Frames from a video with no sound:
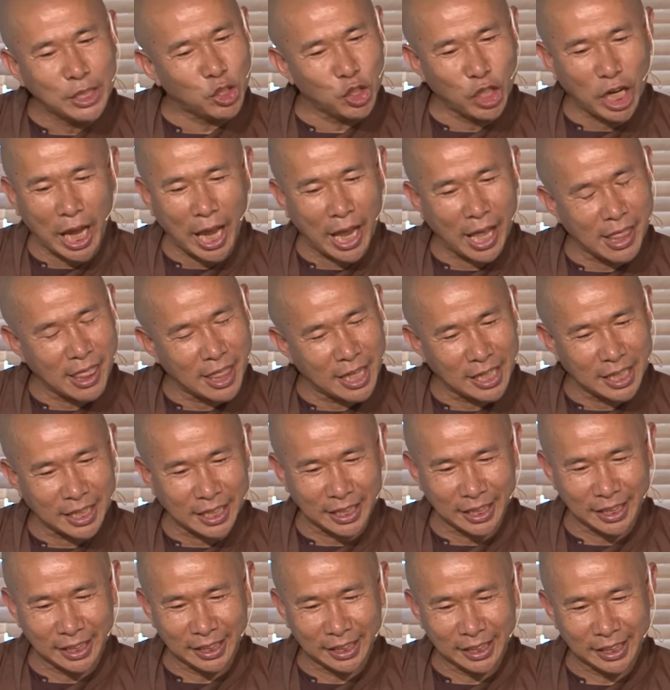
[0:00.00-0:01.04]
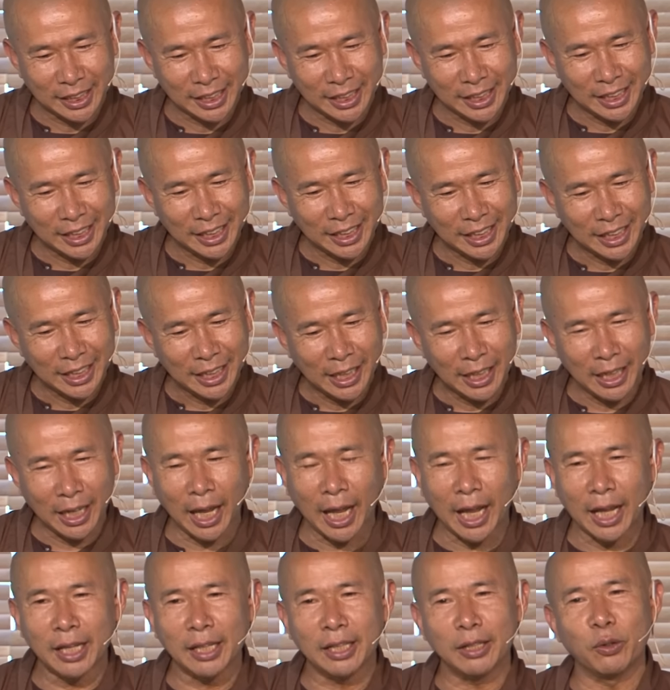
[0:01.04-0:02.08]
together.
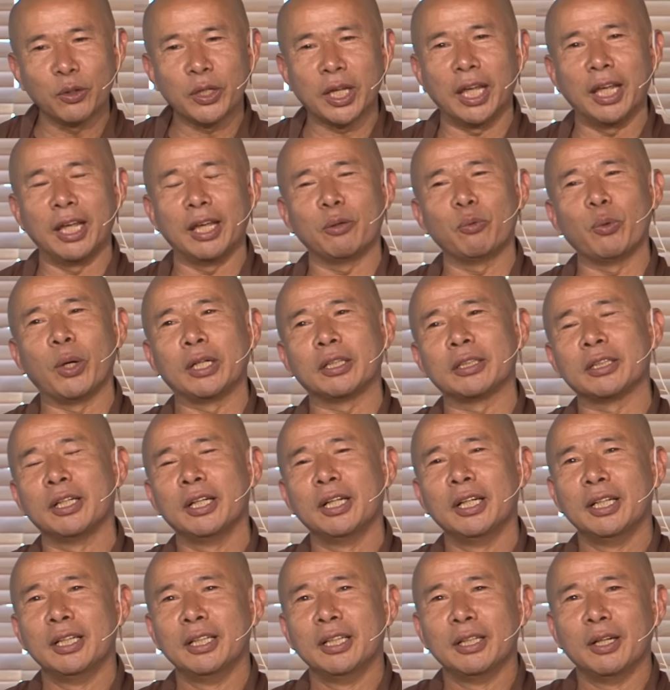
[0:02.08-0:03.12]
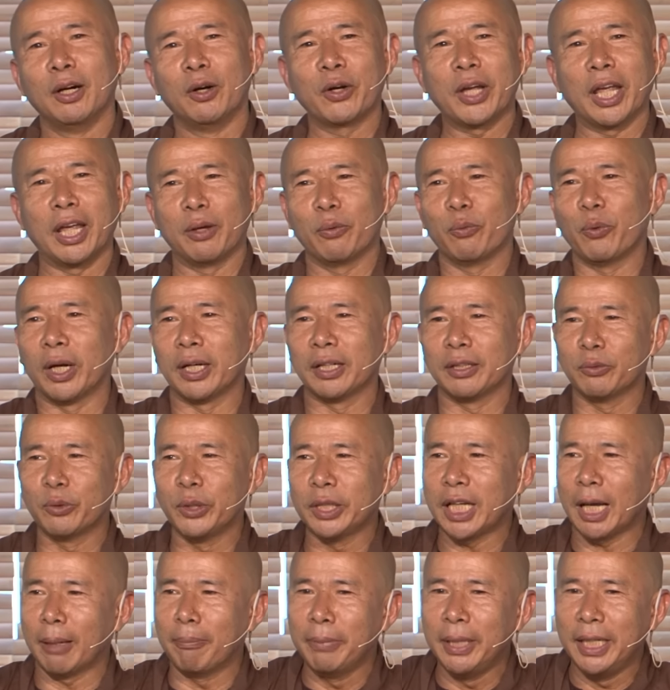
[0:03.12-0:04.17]
Like, when we
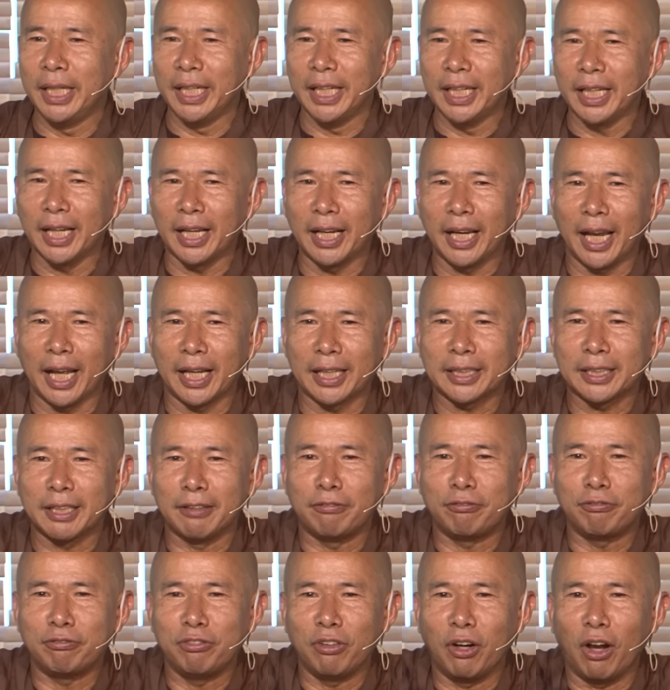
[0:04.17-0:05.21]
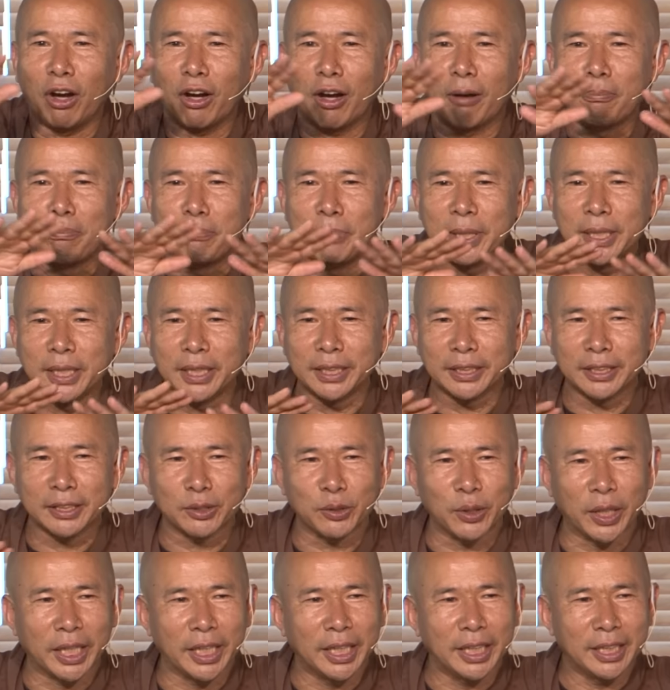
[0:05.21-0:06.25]
come here like a flock of
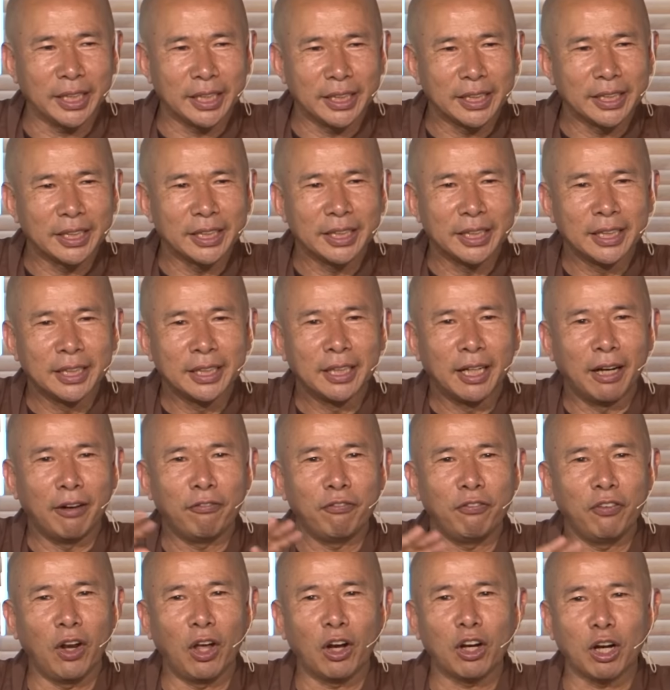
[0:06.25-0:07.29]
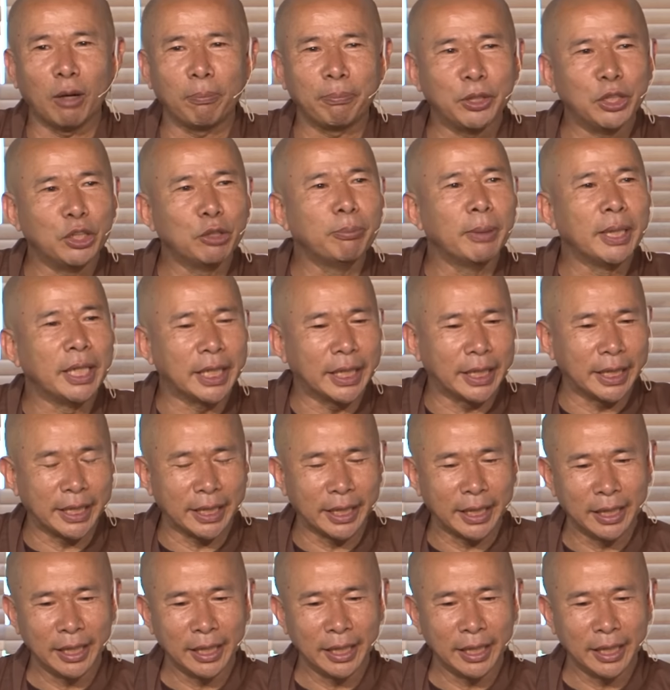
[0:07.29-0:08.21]
birds, right? A flock of human.